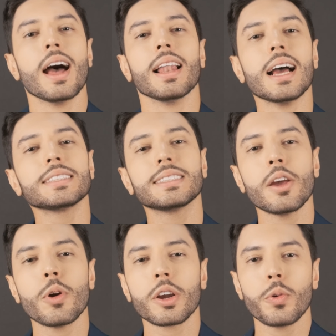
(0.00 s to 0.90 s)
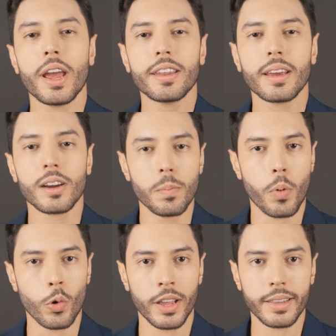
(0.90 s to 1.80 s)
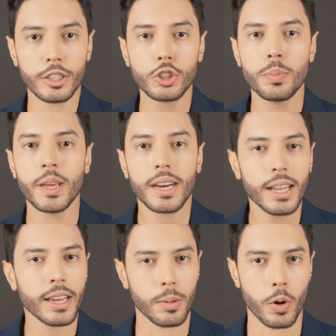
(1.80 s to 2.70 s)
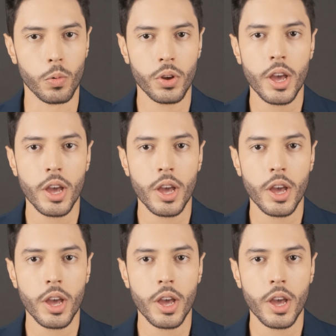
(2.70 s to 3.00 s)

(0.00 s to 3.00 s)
Let's say we're creating a component that should be clickable.